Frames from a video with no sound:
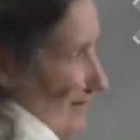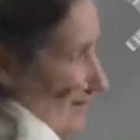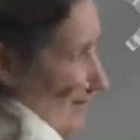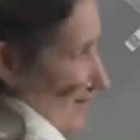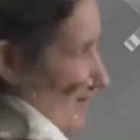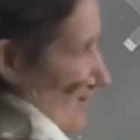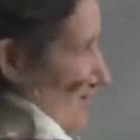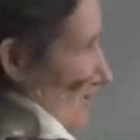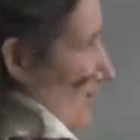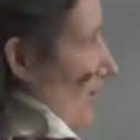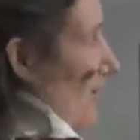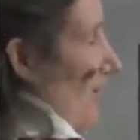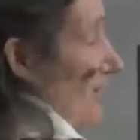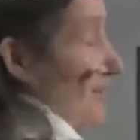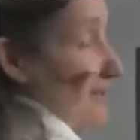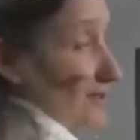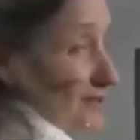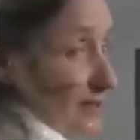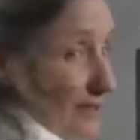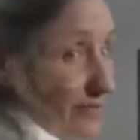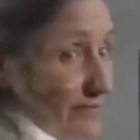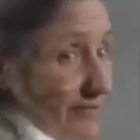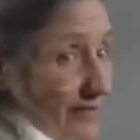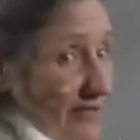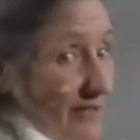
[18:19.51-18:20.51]

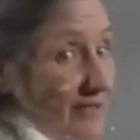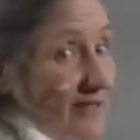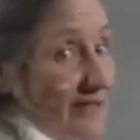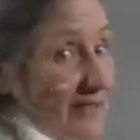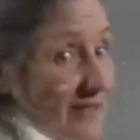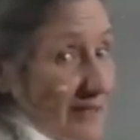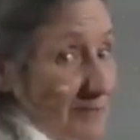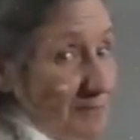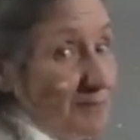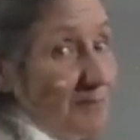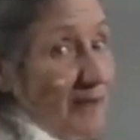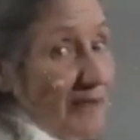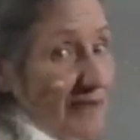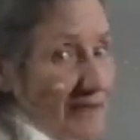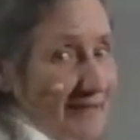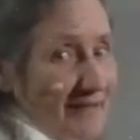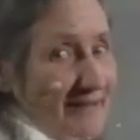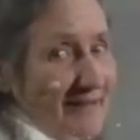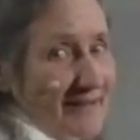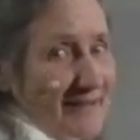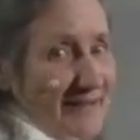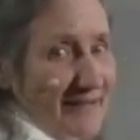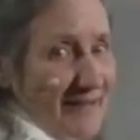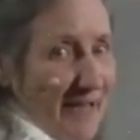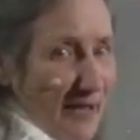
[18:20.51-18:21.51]
scientifically and
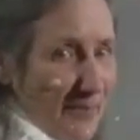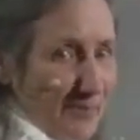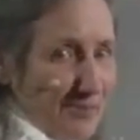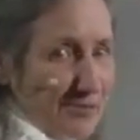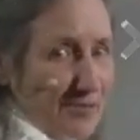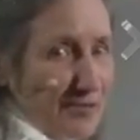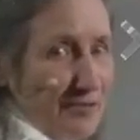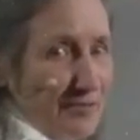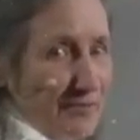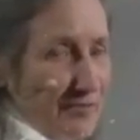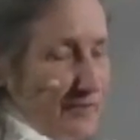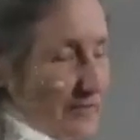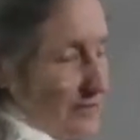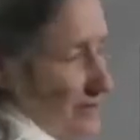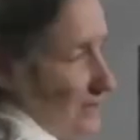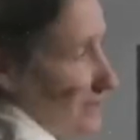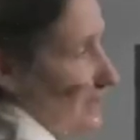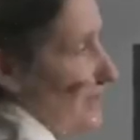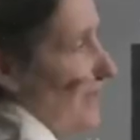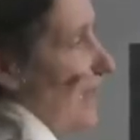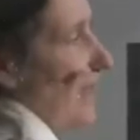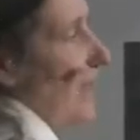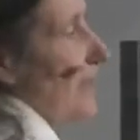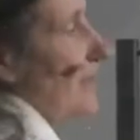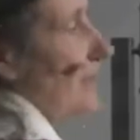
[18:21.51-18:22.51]
medically, they prove it
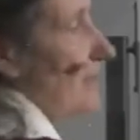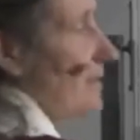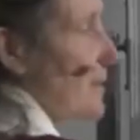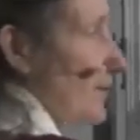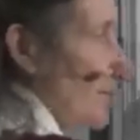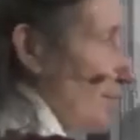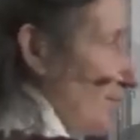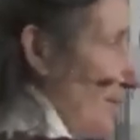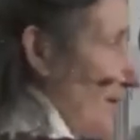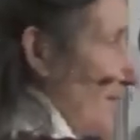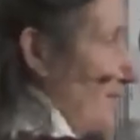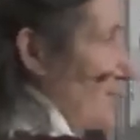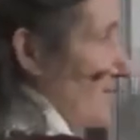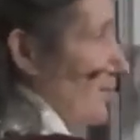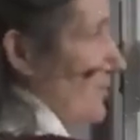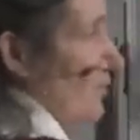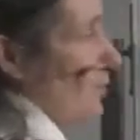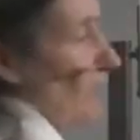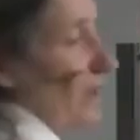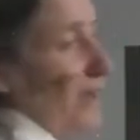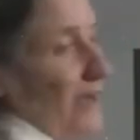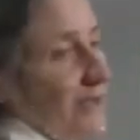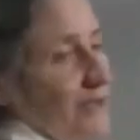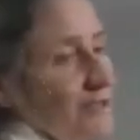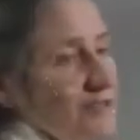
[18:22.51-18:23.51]
today, the best
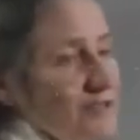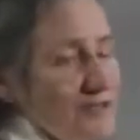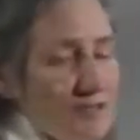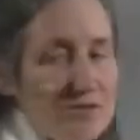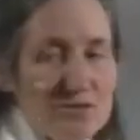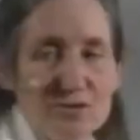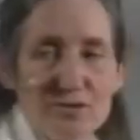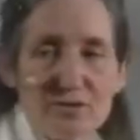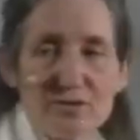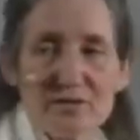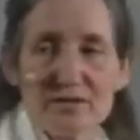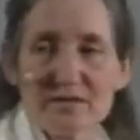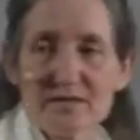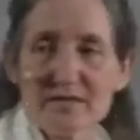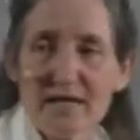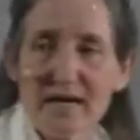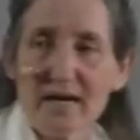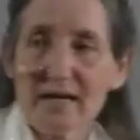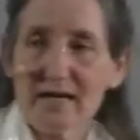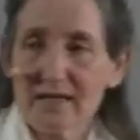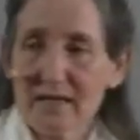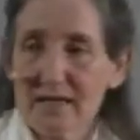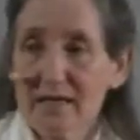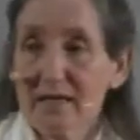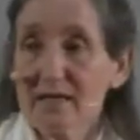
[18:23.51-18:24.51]
way to do the
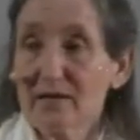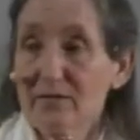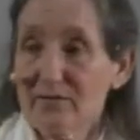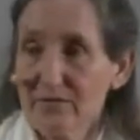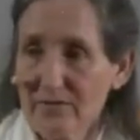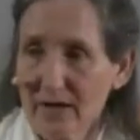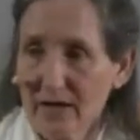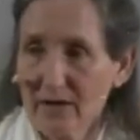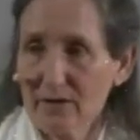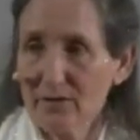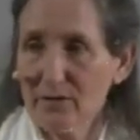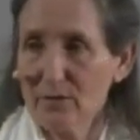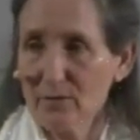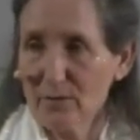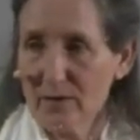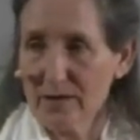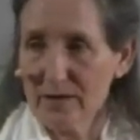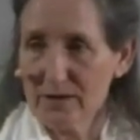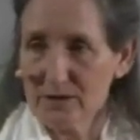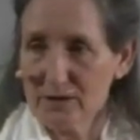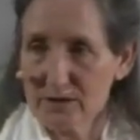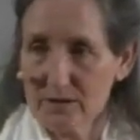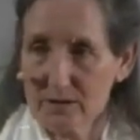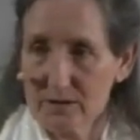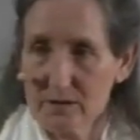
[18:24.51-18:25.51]
daily
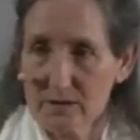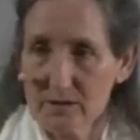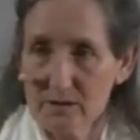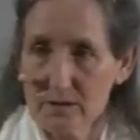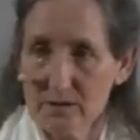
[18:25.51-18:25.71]
evacuation.